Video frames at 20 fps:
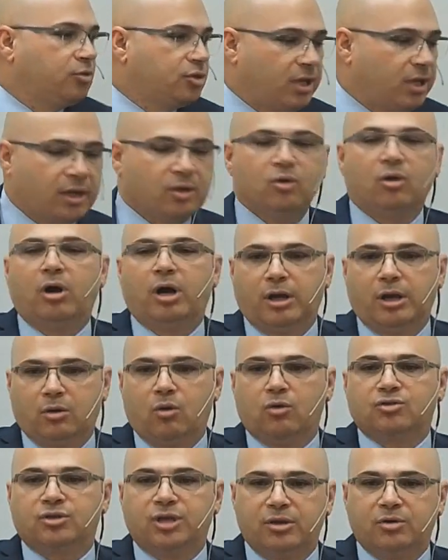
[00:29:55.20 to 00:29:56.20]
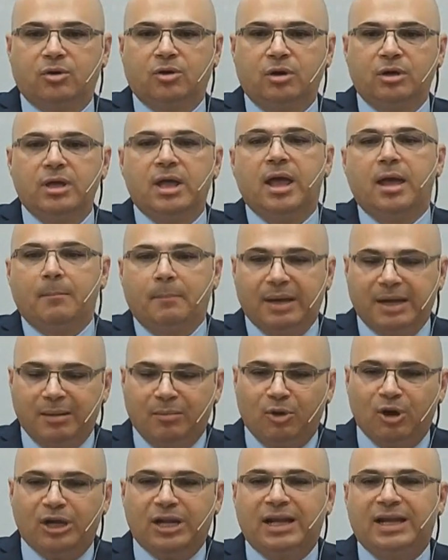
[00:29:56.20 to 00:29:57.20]
and soon may enter in the
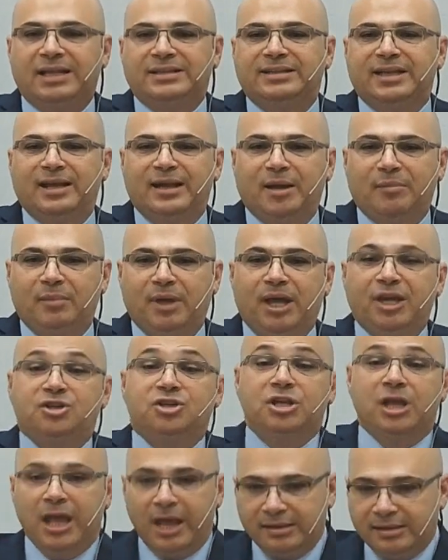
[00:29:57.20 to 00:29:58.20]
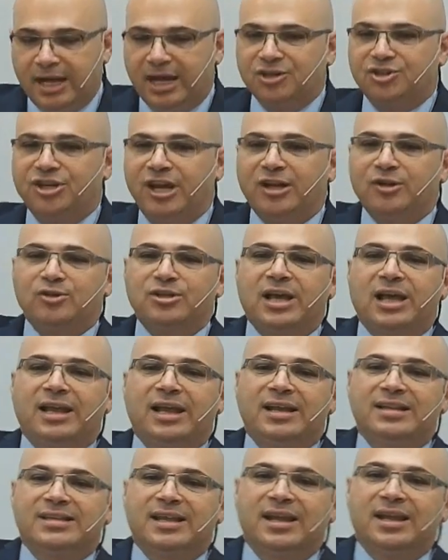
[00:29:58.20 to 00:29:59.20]
glory of the Lord to live eternally
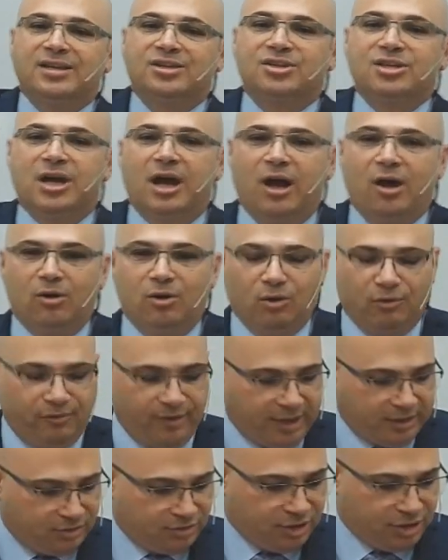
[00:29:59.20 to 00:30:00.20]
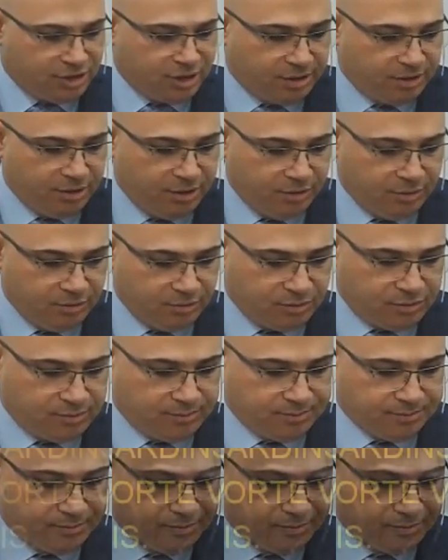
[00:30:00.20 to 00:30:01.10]
in the heavenly Jerusalem. Blessed be the